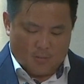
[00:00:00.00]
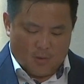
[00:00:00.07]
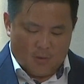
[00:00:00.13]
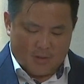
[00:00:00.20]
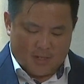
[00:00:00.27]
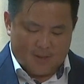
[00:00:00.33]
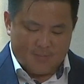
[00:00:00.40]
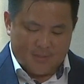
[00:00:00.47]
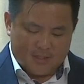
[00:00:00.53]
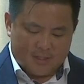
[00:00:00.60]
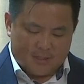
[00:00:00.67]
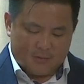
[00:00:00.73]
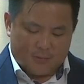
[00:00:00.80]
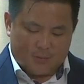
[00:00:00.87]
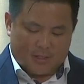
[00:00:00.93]
More can be
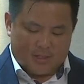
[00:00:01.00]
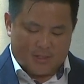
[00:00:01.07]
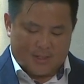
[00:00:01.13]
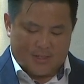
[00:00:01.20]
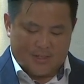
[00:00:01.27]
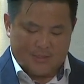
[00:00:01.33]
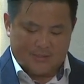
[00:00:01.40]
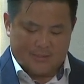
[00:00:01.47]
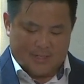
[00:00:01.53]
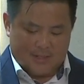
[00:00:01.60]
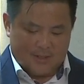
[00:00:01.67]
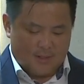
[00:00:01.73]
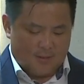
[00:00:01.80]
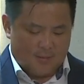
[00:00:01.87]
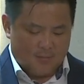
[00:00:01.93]
done to recognize
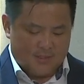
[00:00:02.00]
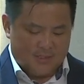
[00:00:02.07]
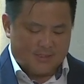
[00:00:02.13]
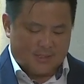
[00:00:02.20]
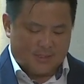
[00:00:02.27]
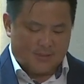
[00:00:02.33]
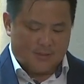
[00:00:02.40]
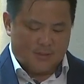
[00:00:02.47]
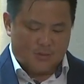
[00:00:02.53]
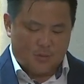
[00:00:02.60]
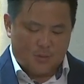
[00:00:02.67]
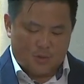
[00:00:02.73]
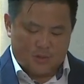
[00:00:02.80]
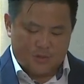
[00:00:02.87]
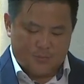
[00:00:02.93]
and help these athletes
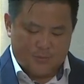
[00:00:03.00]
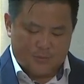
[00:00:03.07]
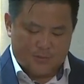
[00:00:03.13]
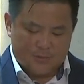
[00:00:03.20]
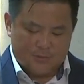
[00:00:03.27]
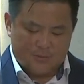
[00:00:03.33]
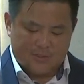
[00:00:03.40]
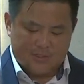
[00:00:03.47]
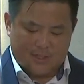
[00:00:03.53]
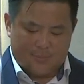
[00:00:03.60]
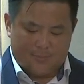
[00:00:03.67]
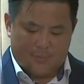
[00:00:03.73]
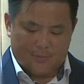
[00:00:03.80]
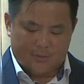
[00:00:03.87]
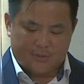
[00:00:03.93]
who contributed to
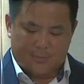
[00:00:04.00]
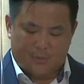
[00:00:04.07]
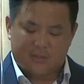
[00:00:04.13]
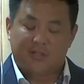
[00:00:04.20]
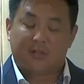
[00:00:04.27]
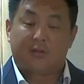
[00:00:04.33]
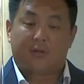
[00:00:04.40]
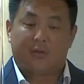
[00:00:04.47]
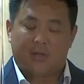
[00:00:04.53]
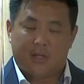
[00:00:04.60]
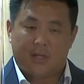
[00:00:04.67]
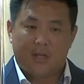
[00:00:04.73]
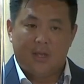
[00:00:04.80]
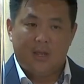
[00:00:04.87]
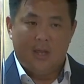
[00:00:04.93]
Singapore's sporting
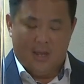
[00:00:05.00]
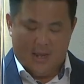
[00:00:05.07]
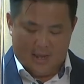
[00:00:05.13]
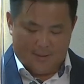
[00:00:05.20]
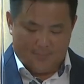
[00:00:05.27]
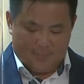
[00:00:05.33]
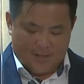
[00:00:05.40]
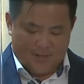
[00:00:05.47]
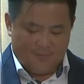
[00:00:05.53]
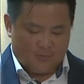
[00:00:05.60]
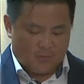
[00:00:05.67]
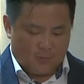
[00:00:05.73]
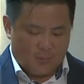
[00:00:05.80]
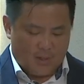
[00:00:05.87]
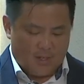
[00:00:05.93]
glory and
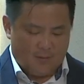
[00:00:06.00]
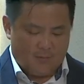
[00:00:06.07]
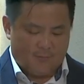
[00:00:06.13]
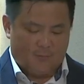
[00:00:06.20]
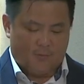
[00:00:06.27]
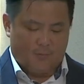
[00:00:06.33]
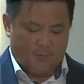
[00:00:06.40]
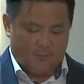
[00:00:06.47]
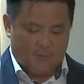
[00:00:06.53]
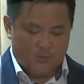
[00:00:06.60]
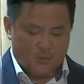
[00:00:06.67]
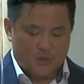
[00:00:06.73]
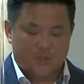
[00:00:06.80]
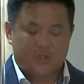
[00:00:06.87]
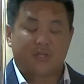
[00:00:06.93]
pave the way for
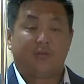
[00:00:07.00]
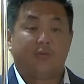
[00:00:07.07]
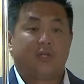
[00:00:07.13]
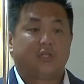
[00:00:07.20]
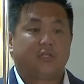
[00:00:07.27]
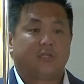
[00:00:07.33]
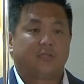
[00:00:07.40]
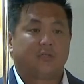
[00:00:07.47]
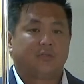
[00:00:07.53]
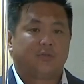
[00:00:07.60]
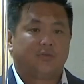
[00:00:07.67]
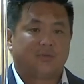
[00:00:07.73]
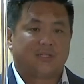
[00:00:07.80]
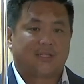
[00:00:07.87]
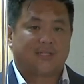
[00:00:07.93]
future generations
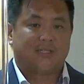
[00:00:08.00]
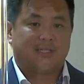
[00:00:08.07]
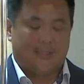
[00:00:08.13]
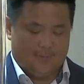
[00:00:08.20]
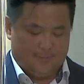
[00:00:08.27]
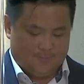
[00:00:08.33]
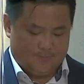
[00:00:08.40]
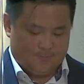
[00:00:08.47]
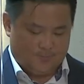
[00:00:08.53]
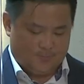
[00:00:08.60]
to succeed.